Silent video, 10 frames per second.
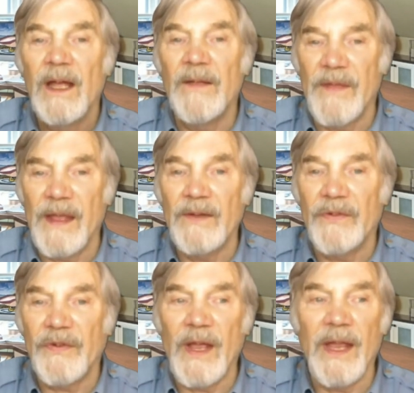and then
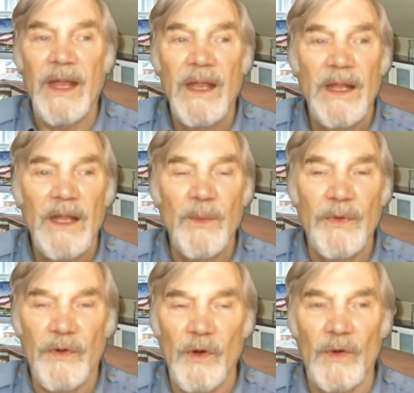say it
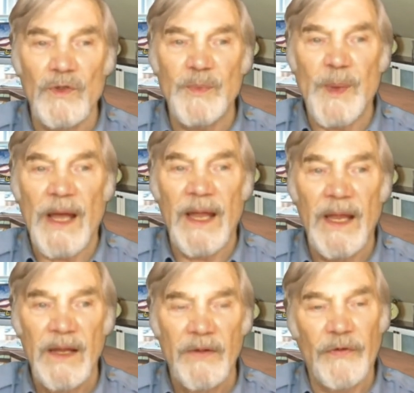was caused
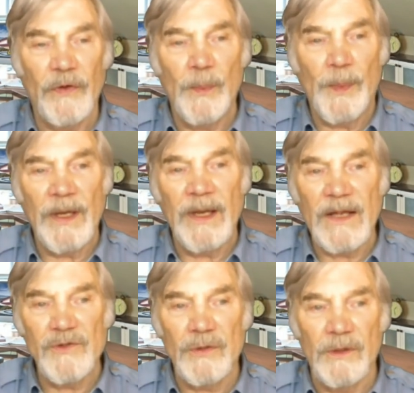by
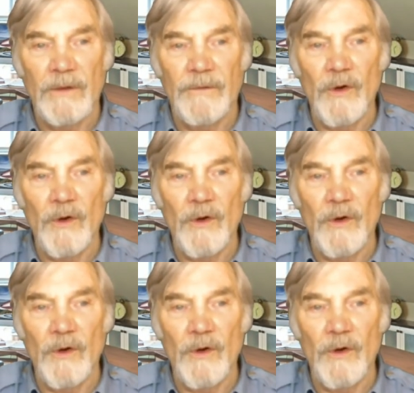supernatural